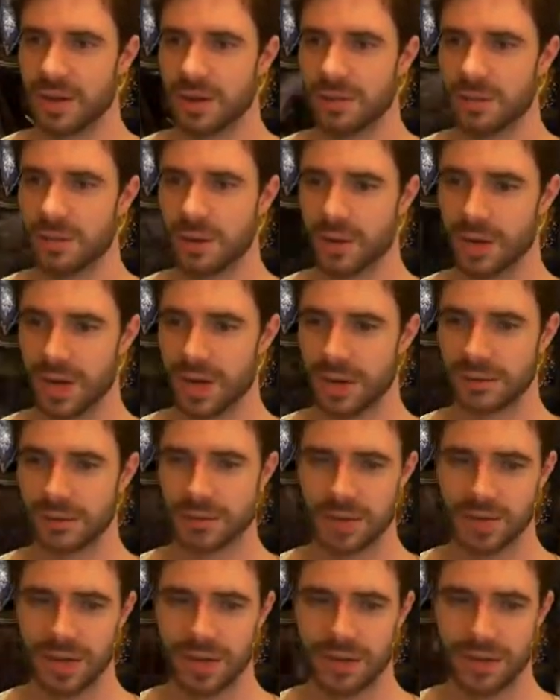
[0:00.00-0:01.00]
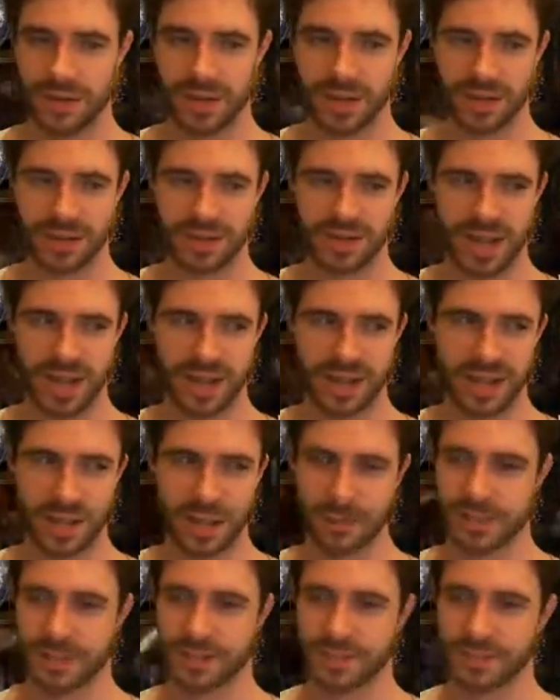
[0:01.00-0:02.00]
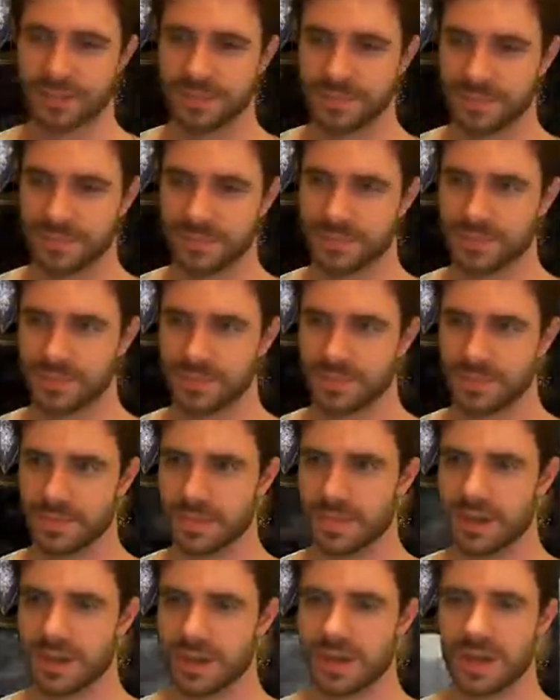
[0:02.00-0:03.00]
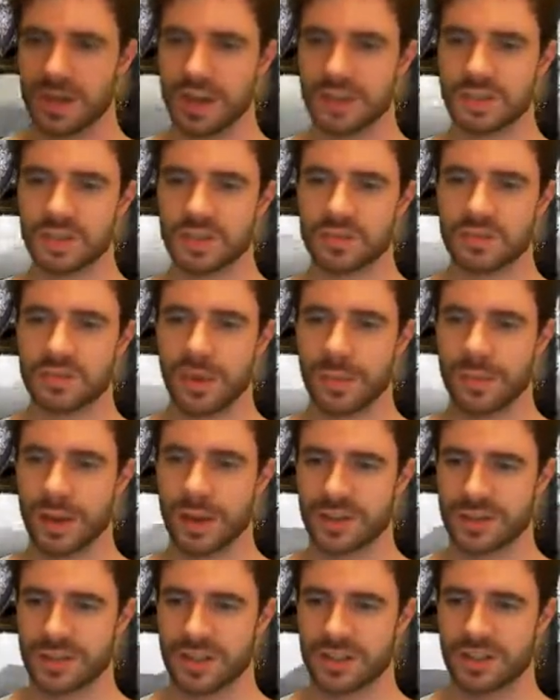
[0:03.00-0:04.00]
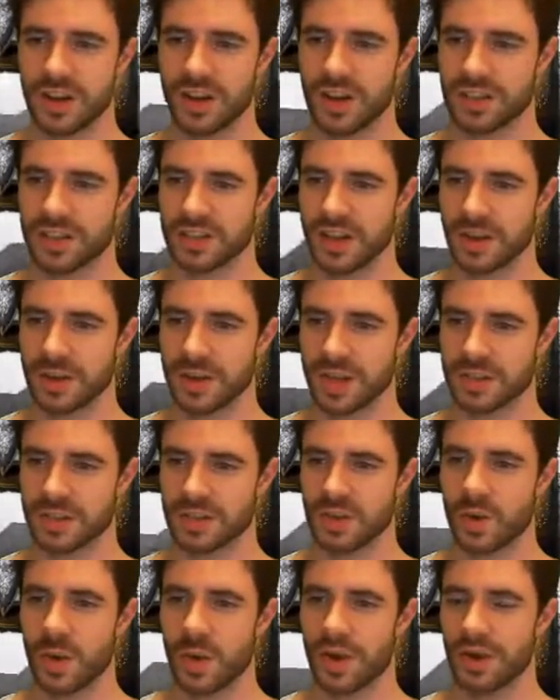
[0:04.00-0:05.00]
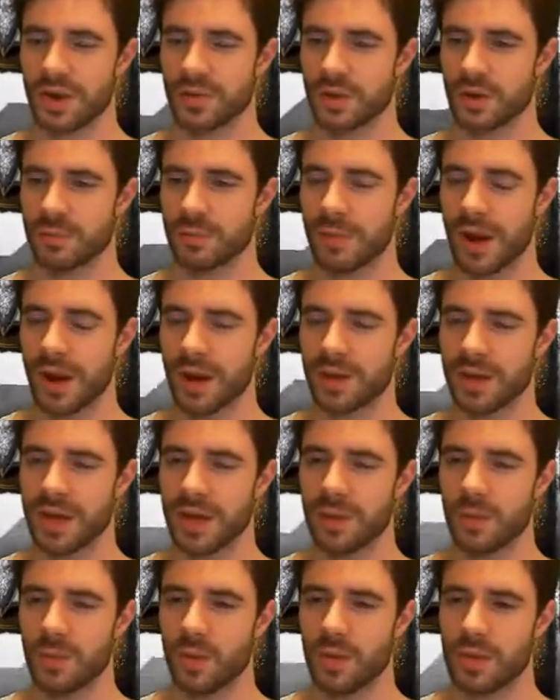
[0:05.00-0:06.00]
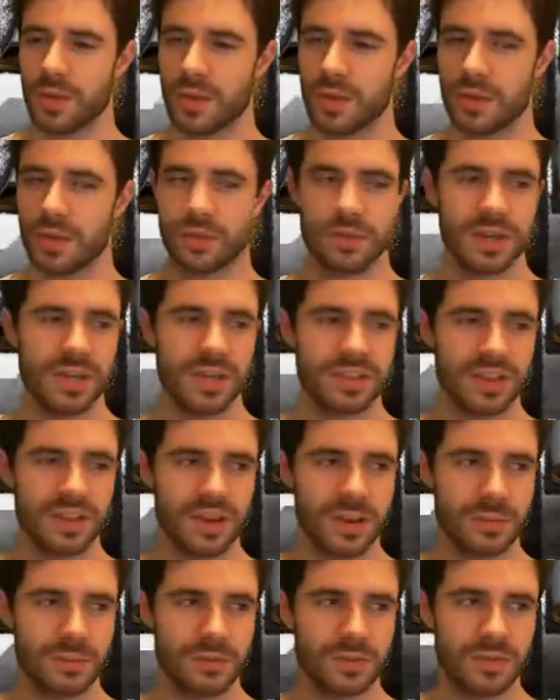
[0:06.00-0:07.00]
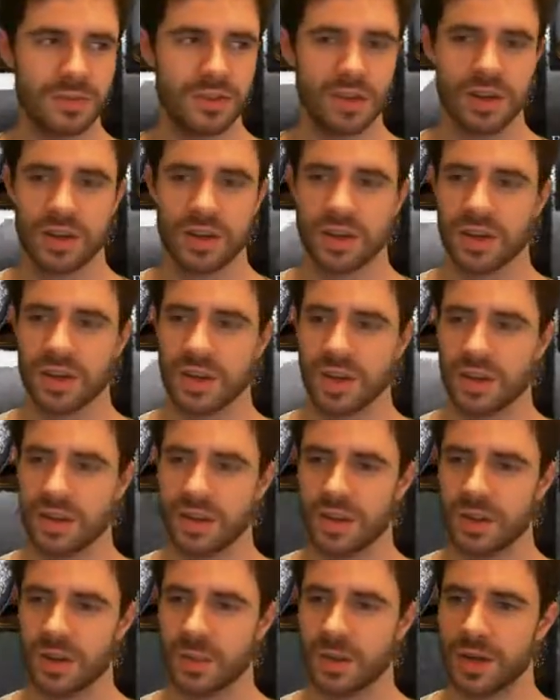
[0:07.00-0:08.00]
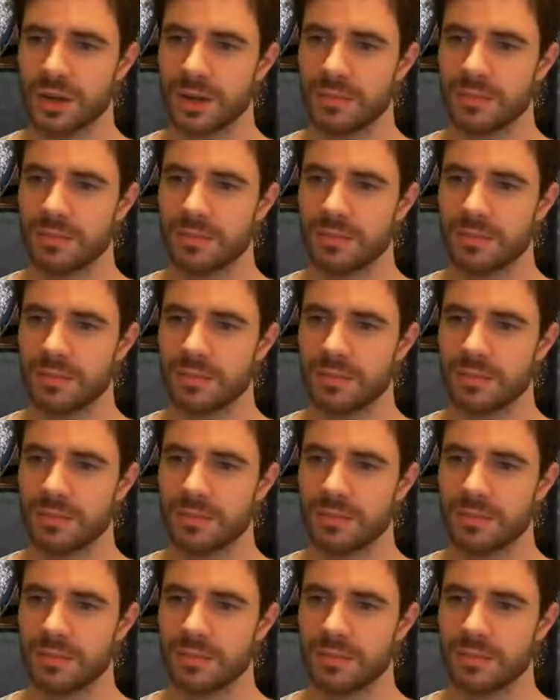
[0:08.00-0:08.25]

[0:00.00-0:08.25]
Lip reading: More games should have that exact helmet. Let's just run past these knights now and get to Gwyn. I've got to parry him, what, 3 times? And then I win?